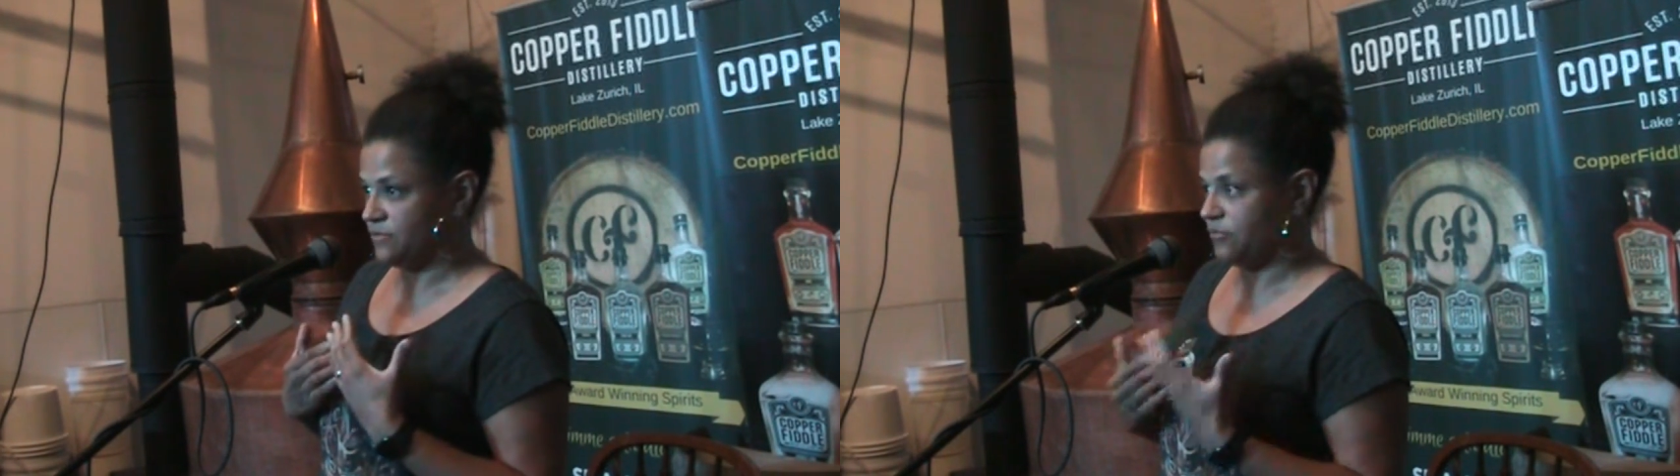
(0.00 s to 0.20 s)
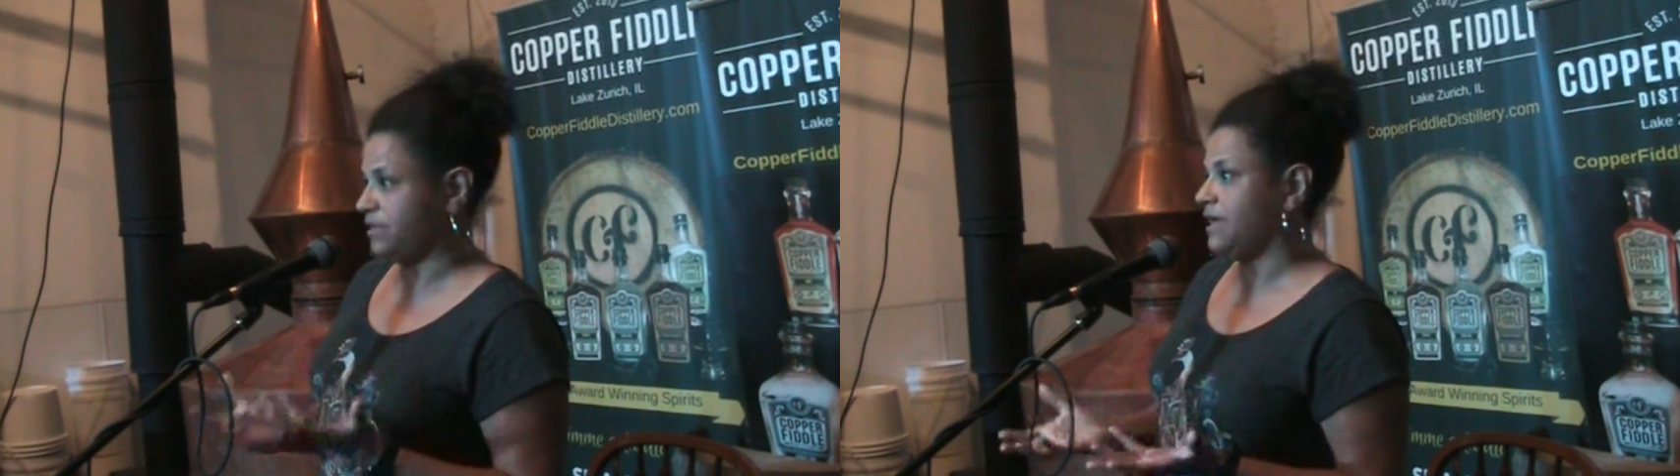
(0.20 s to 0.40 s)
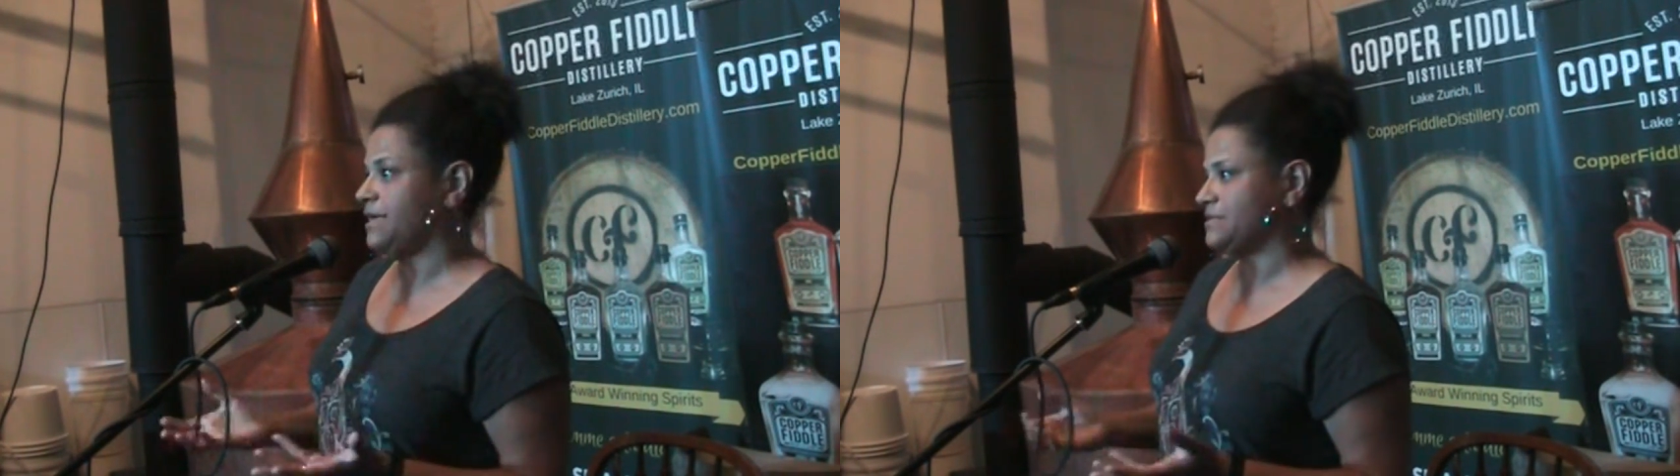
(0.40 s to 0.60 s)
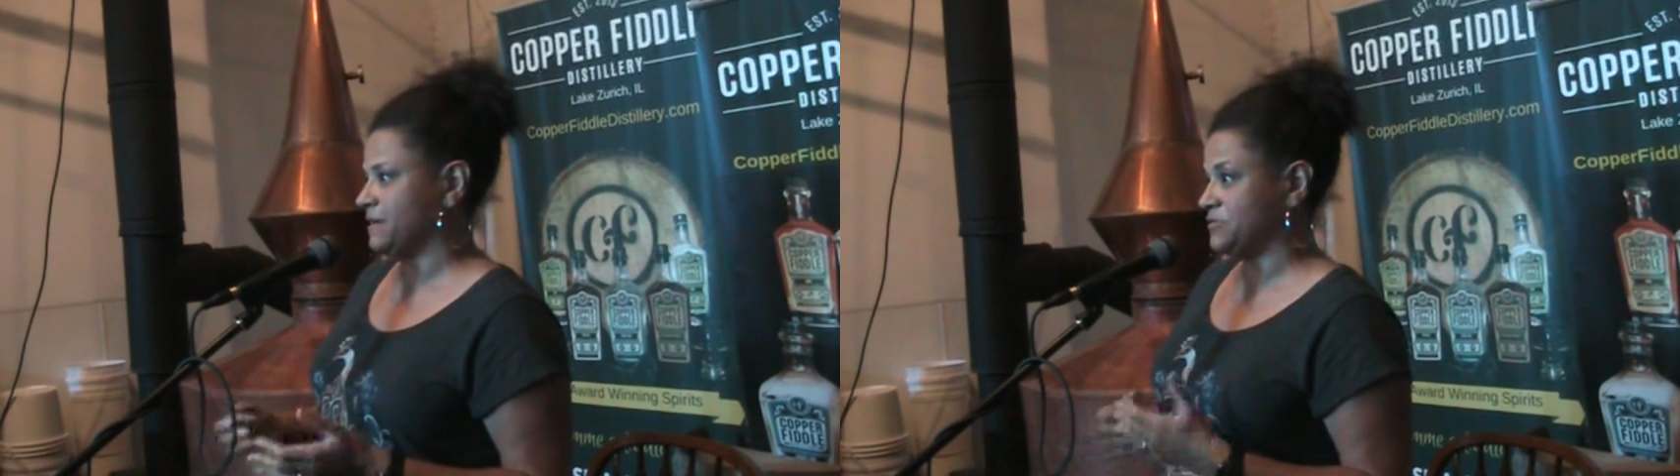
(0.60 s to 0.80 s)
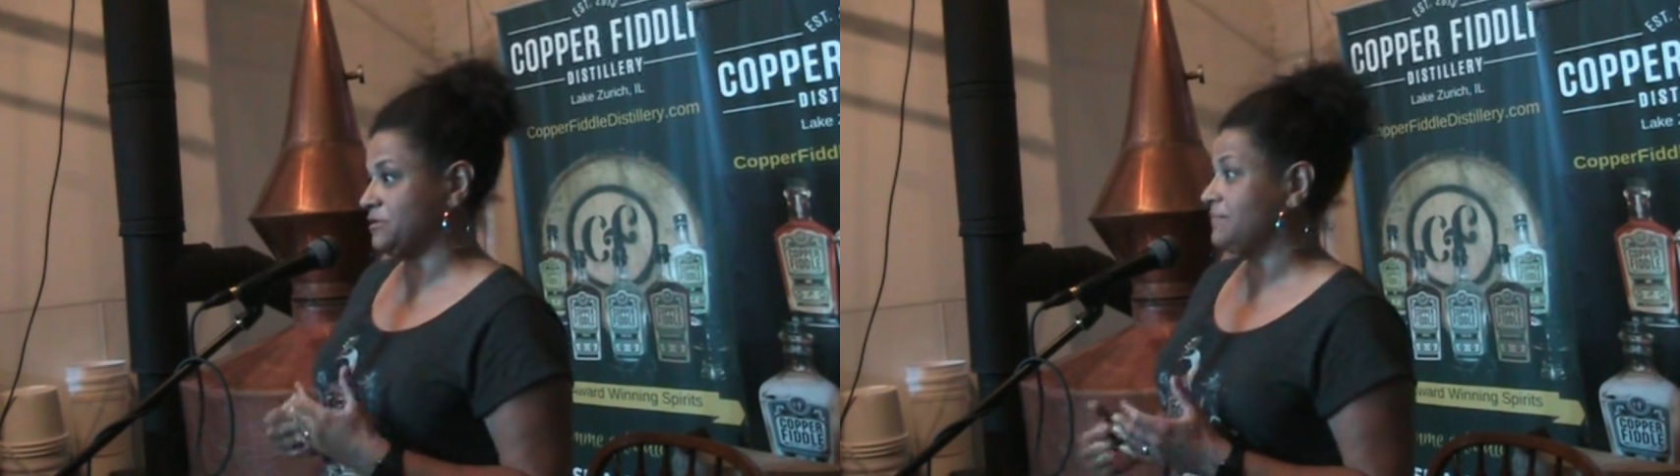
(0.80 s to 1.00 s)
realize
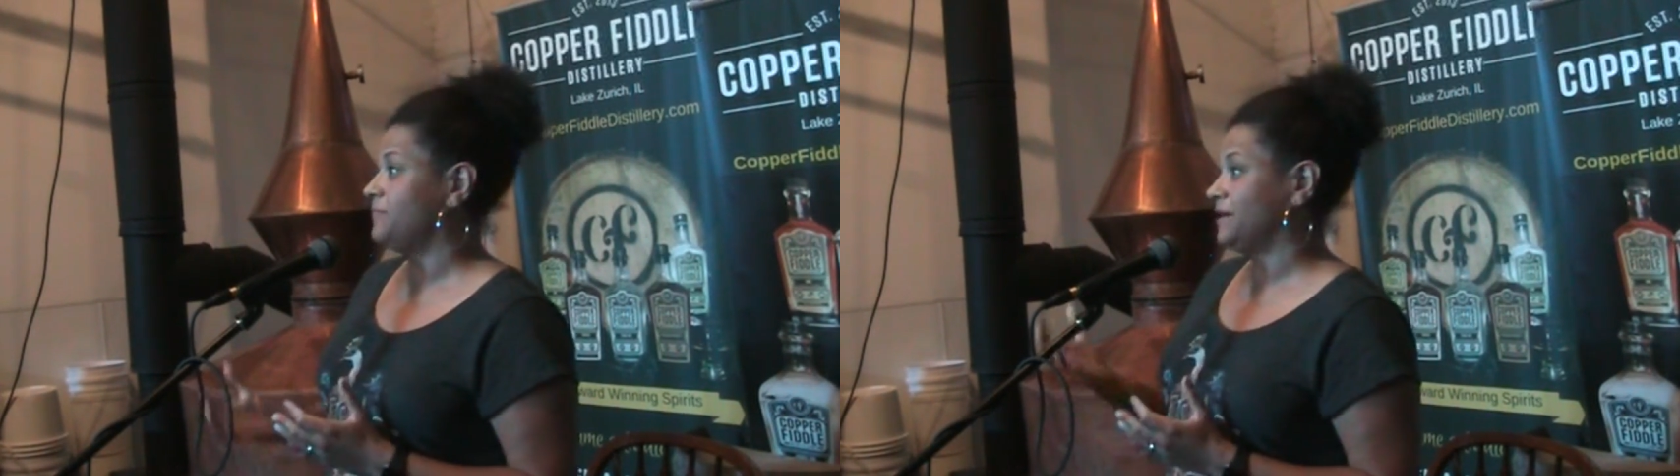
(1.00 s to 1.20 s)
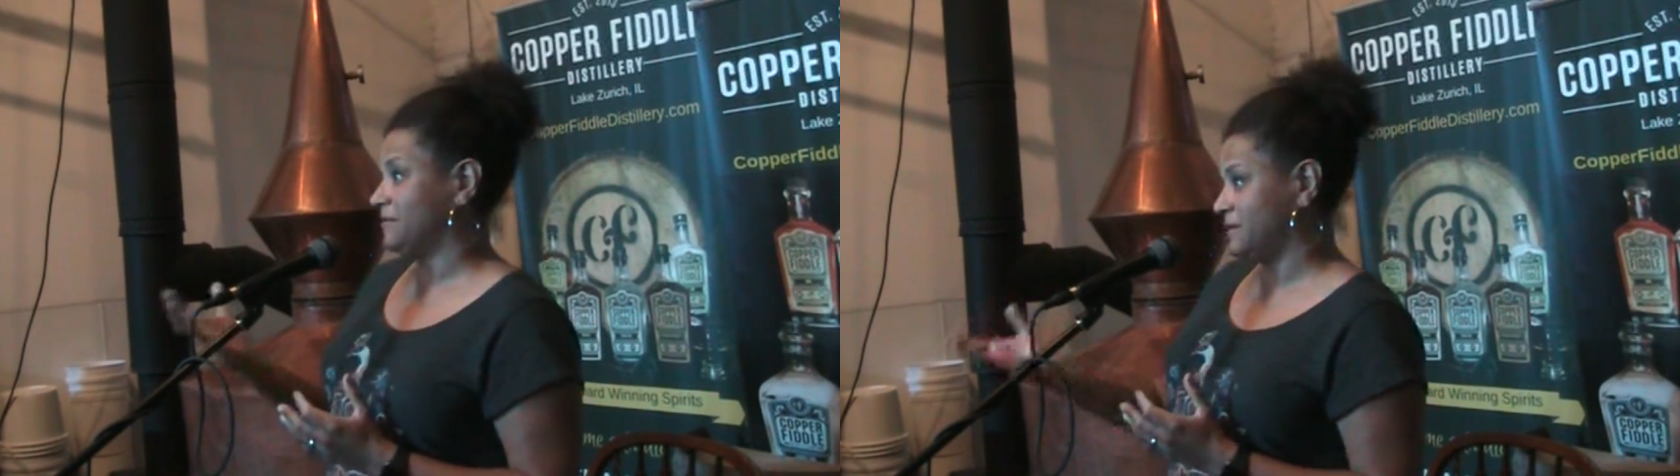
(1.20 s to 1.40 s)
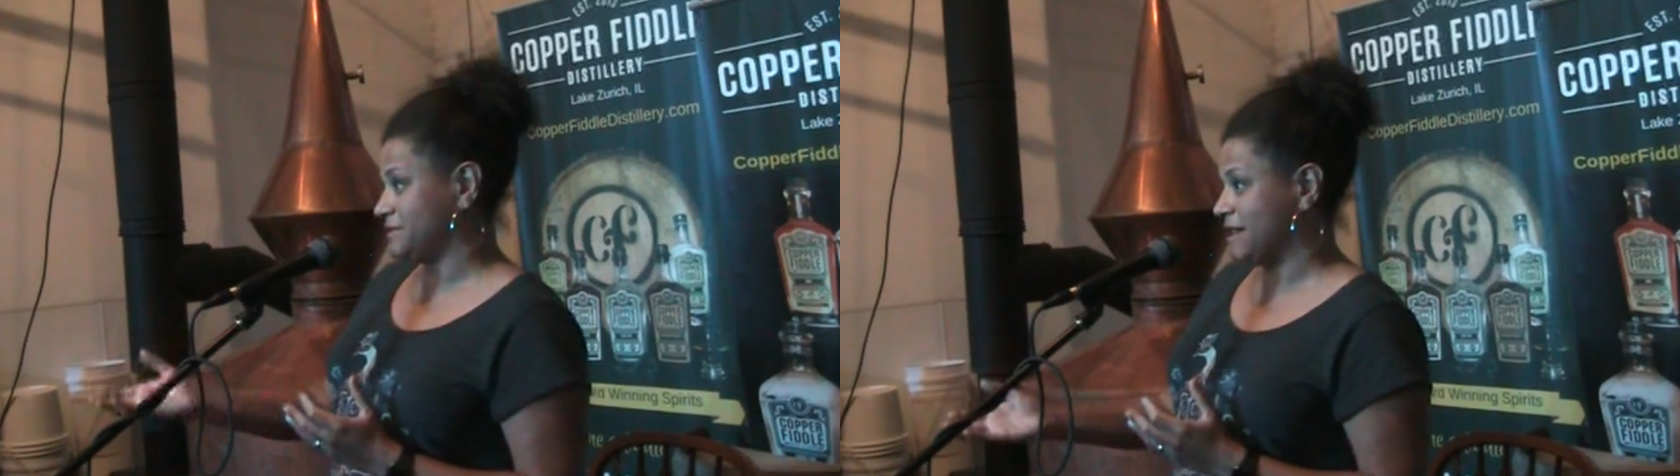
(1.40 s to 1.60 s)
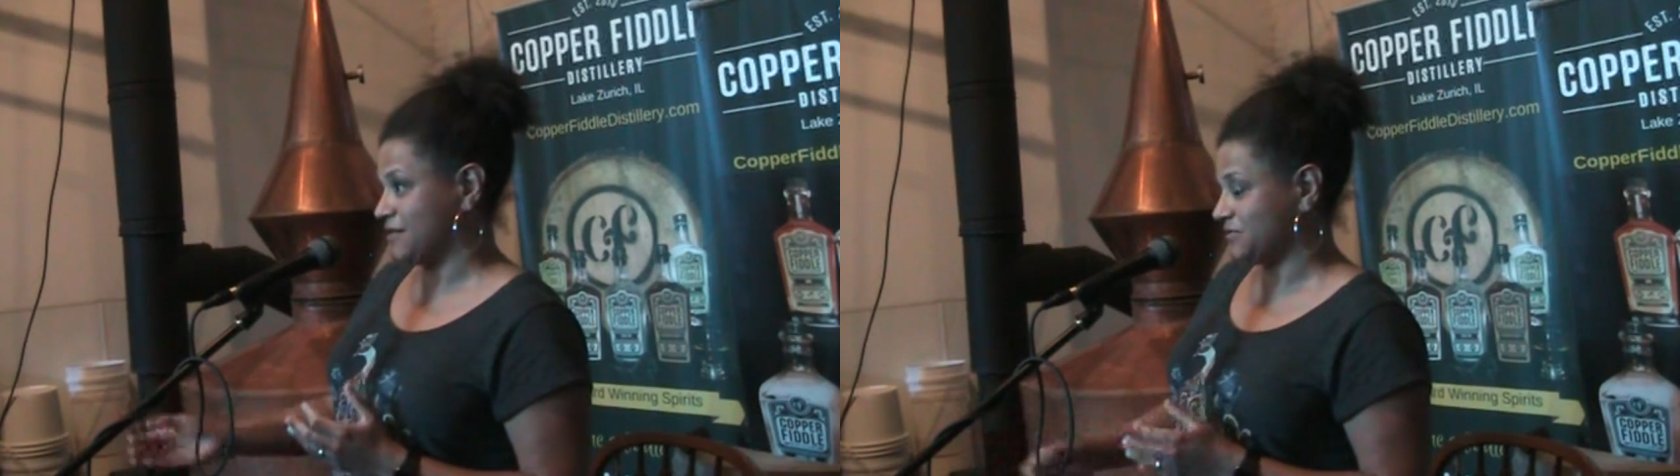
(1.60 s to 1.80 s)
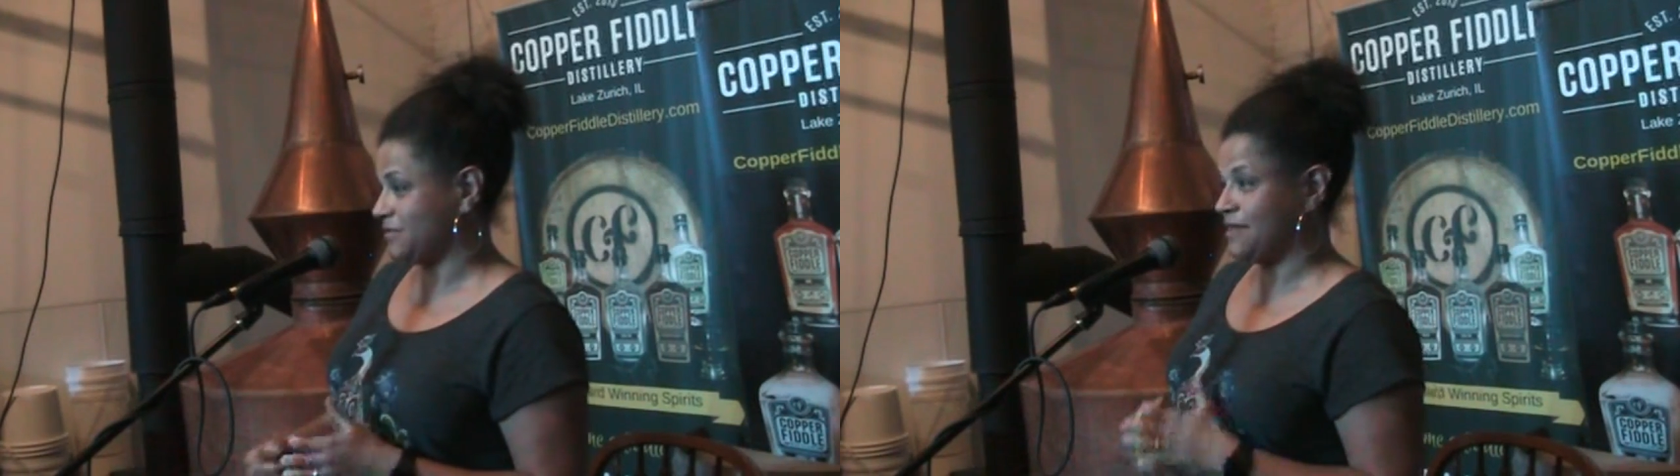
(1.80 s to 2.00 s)
my dream of becoming a doctor.